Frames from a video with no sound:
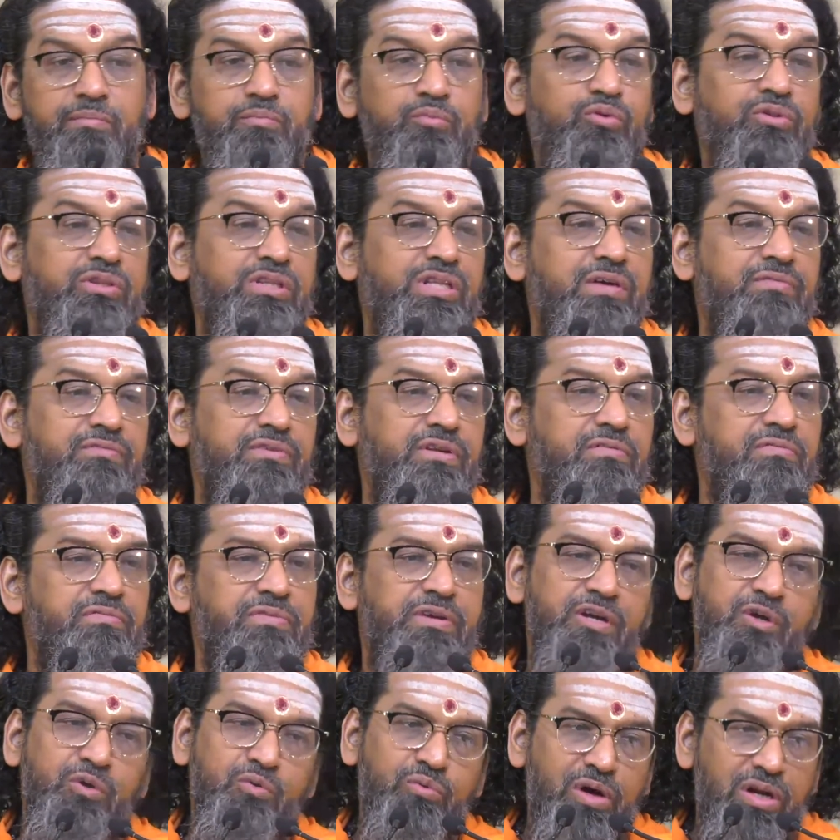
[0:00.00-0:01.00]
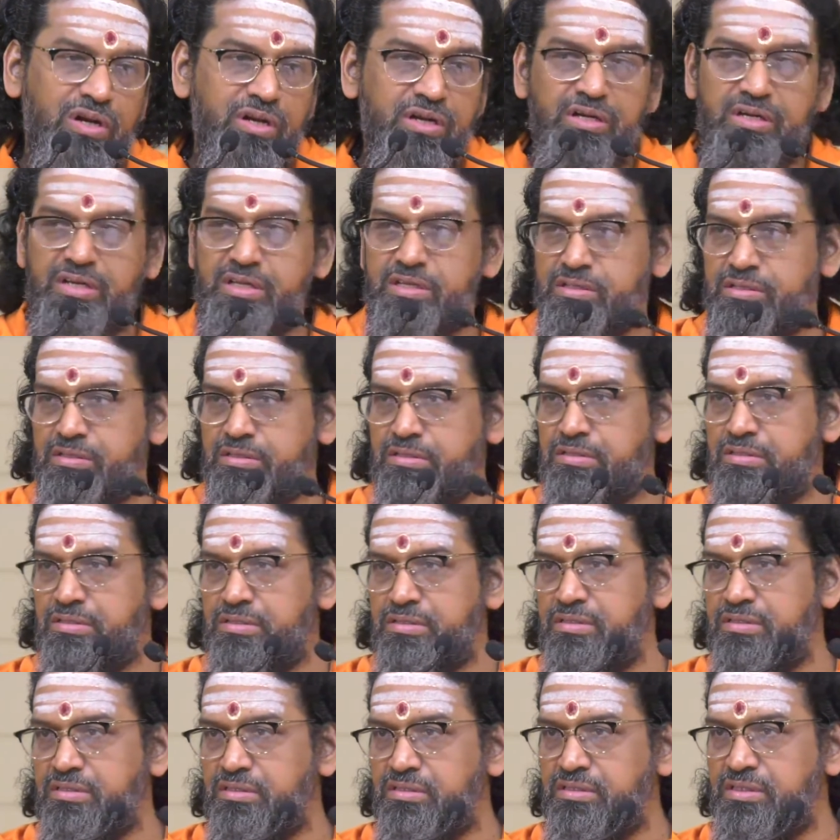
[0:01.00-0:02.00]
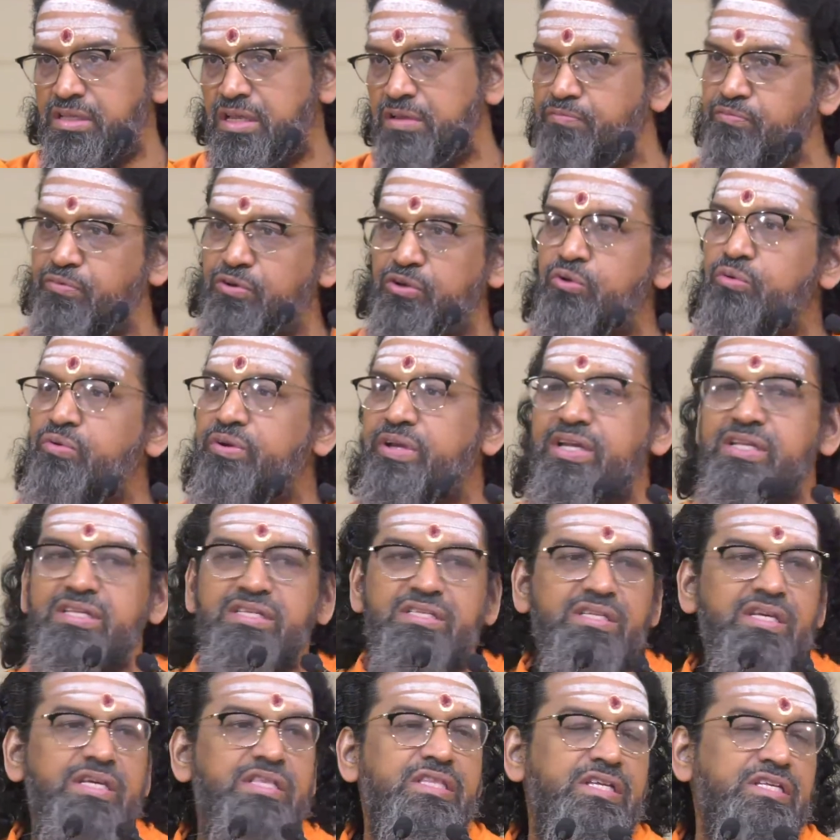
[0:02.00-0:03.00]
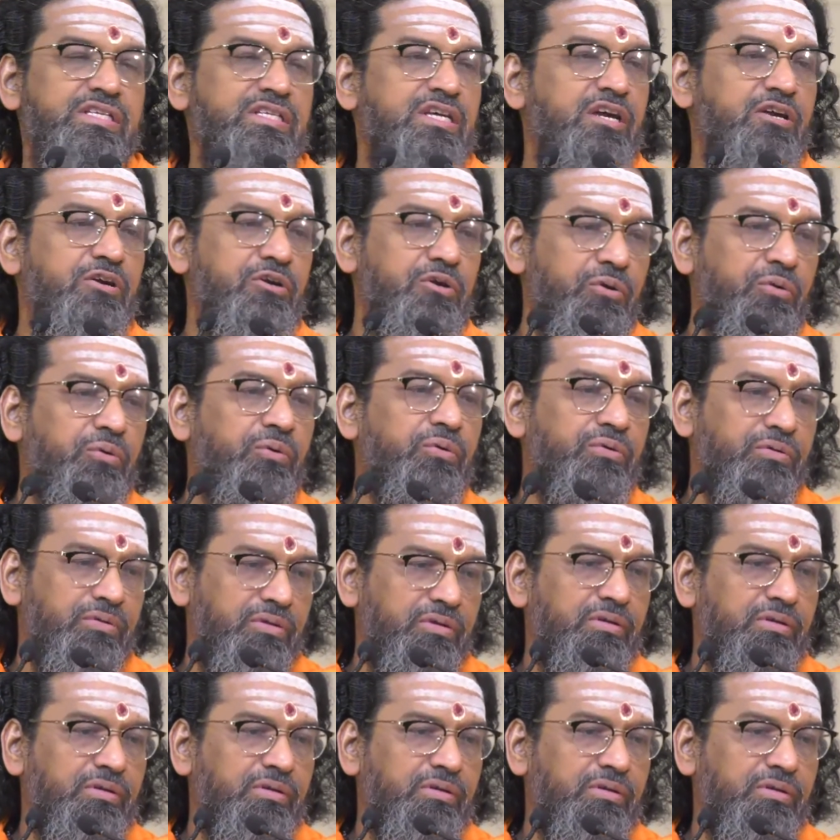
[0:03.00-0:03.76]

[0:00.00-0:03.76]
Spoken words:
Both have different qualities. Therefore you can say these are two.